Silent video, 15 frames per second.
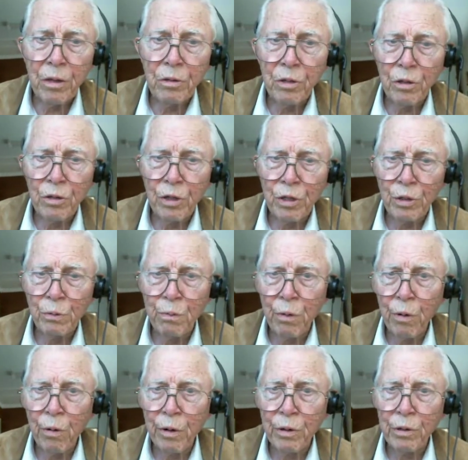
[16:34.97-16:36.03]
to this
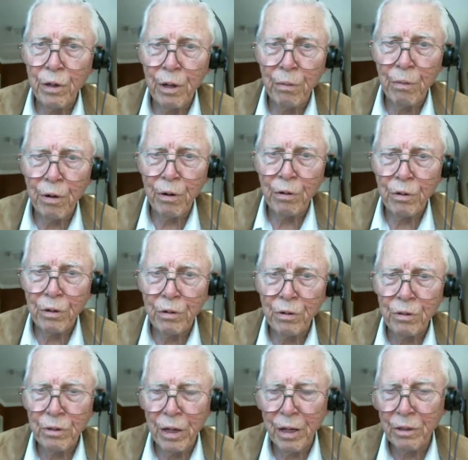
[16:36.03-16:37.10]
point, number,
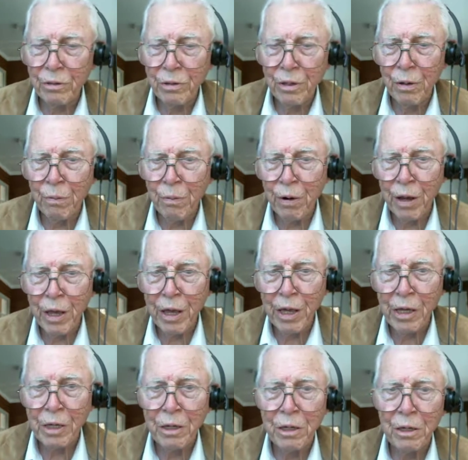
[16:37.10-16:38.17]
that's number
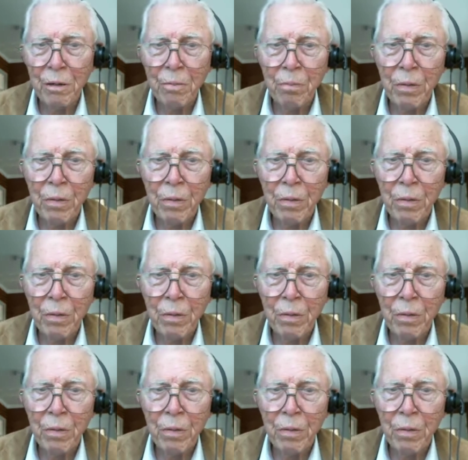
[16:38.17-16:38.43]
eight.